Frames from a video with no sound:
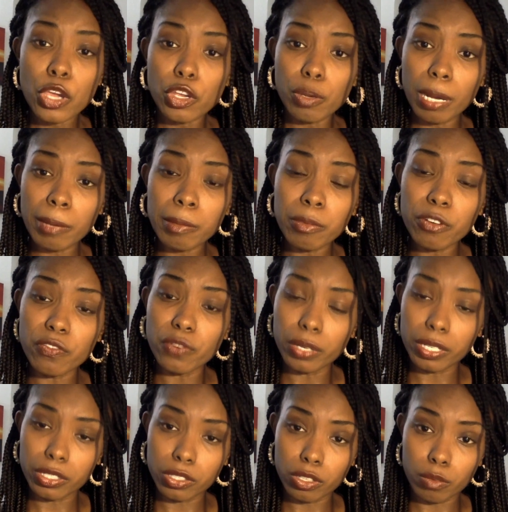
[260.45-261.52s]
You're probably more
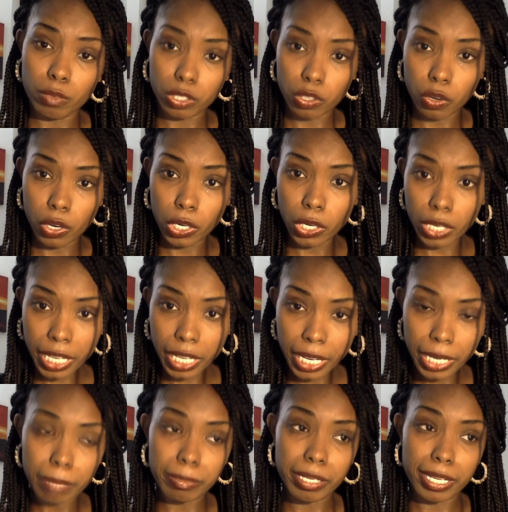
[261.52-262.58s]
focused on what's going on
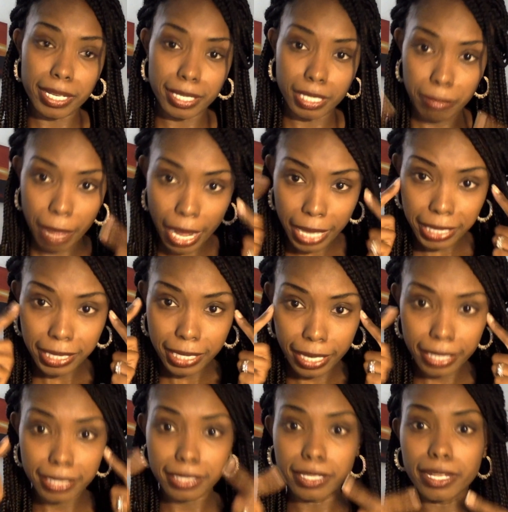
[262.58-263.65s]
here, because the
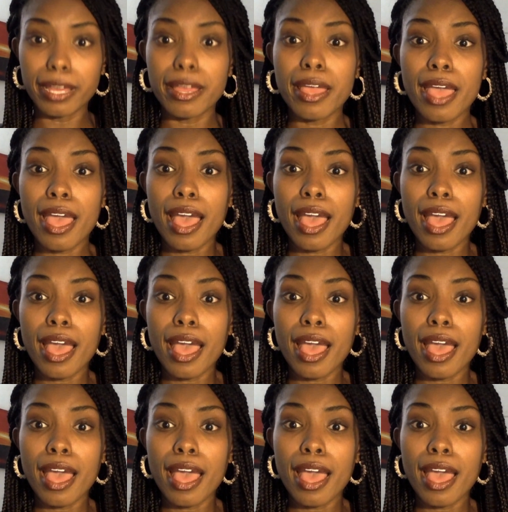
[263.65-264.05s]
mindset is that,